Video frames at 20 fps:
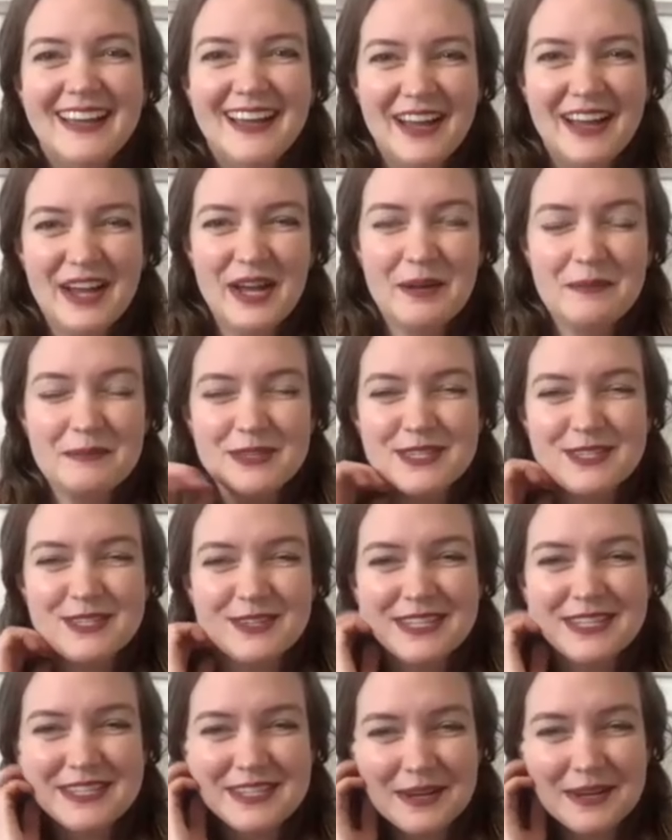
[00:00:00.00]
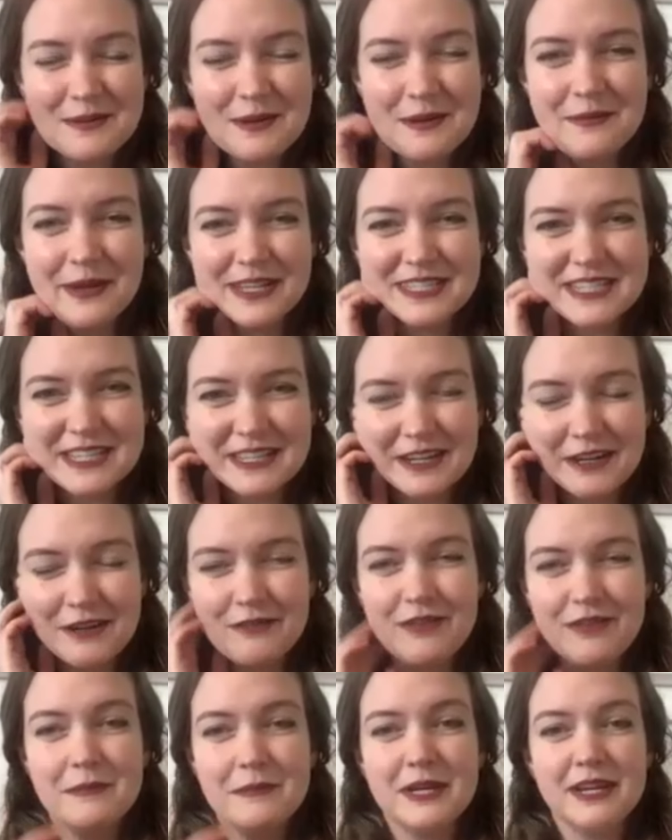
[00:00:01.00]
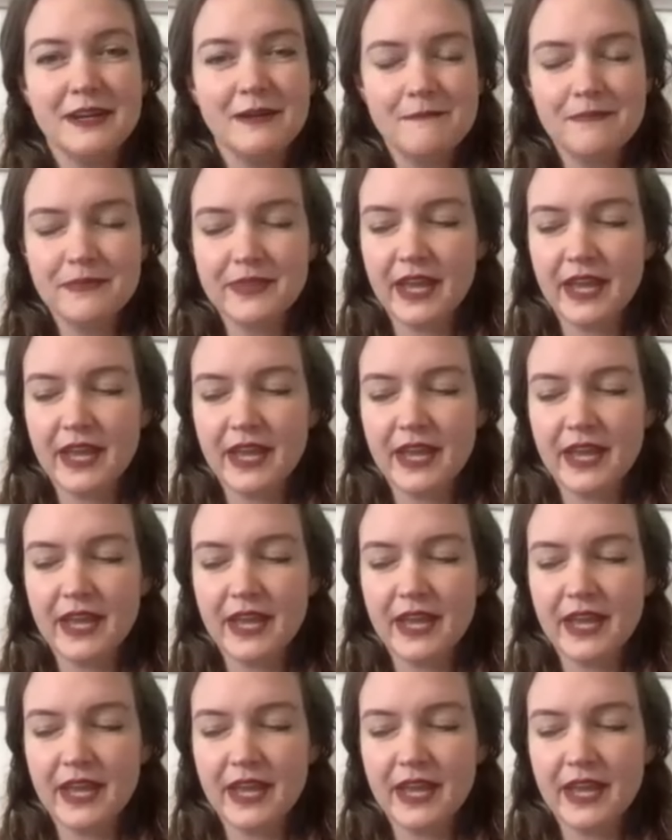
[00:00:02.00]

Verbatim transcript: Um, so let's talk about masculine and feminine.